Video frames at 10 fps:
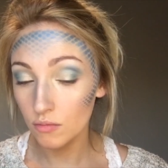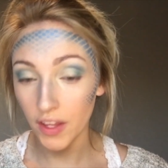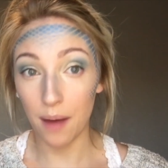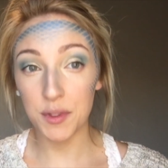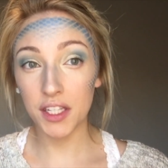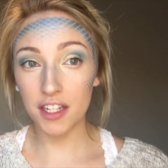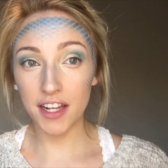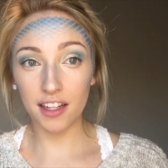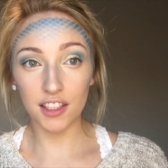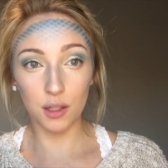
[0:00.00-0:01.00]
Okay, I'm just going to
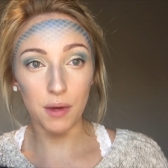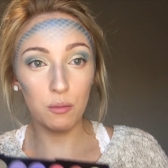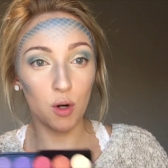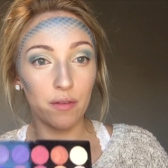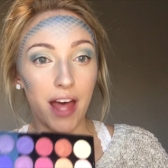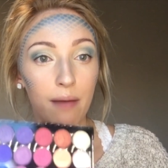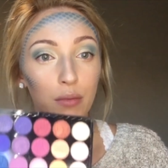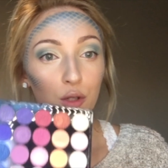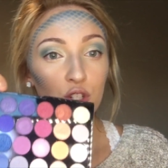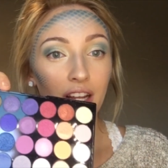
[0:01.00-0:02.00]
take a little bit more of that
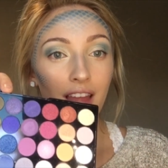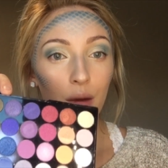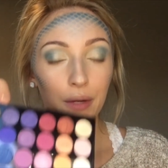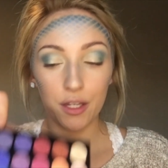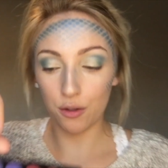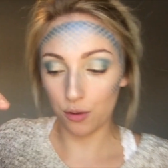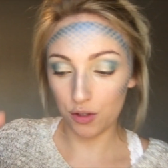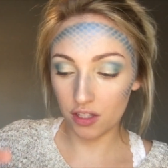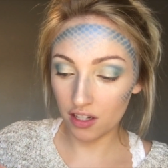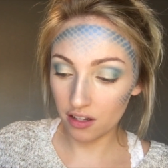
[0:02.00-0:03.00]
blue shade that we
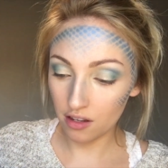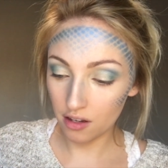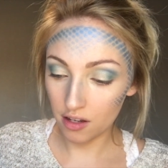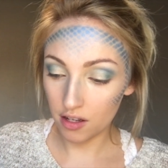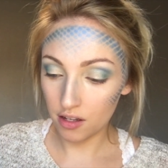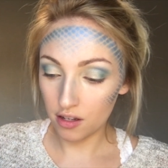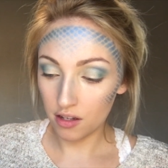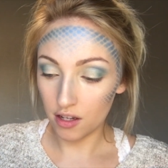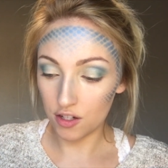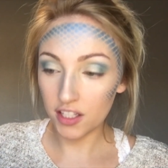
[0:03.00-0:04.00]
used
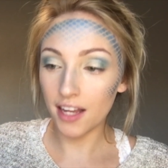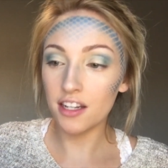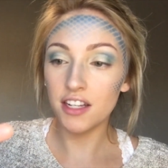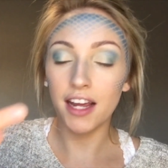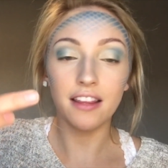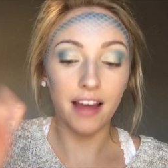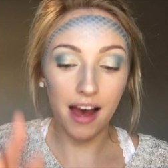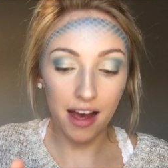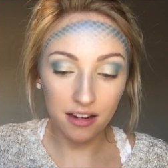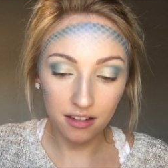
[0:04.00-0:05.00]
and just kind of take
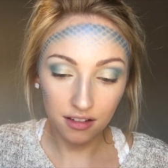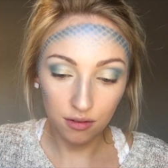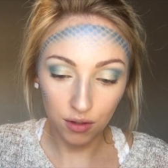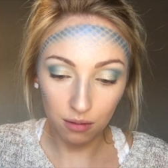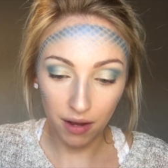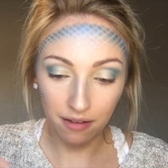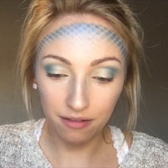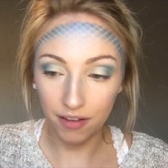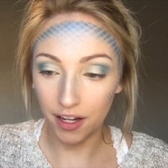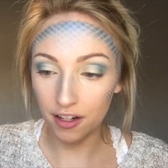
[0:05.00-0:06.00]
that with my
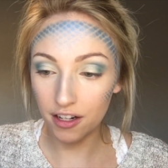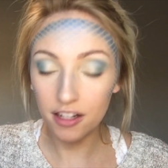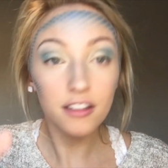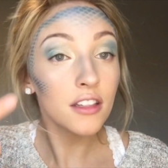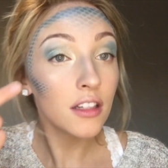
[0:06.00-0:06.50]
finger